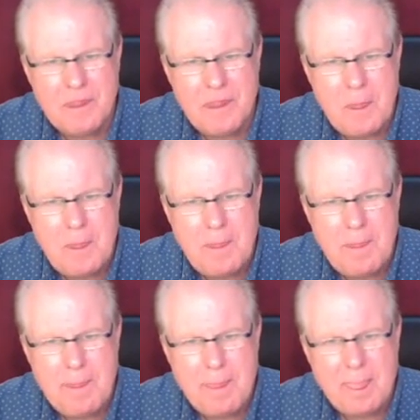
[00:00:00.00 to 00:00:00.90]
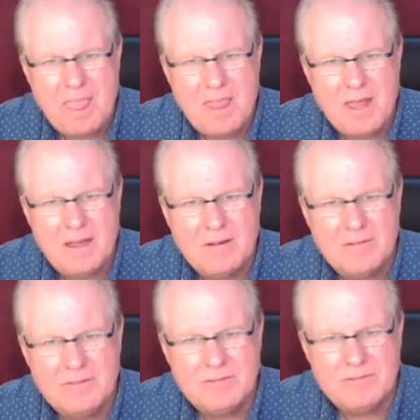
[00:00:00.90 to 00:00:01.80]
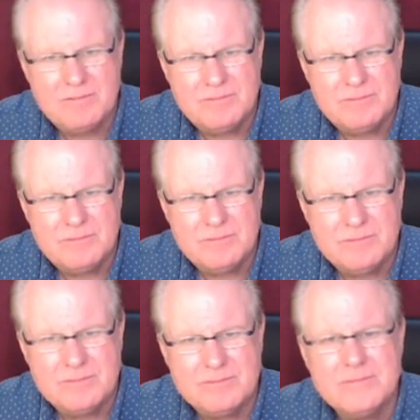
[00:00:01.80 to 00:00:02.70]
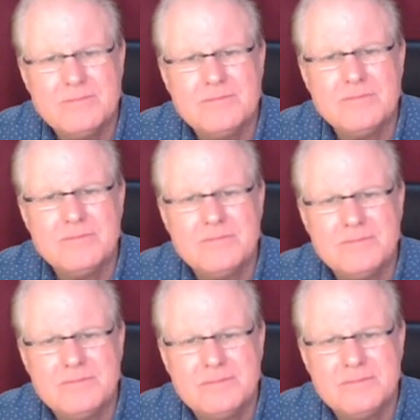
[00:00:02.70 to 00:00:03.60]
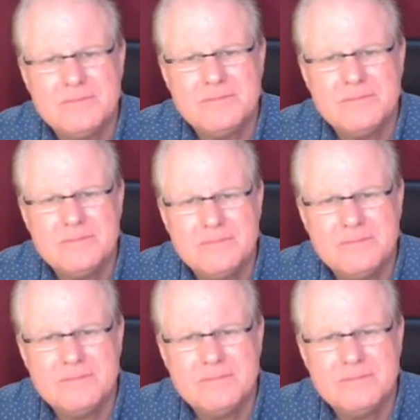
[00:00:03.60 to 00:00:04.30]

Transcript: No words are spoken by the person on screen.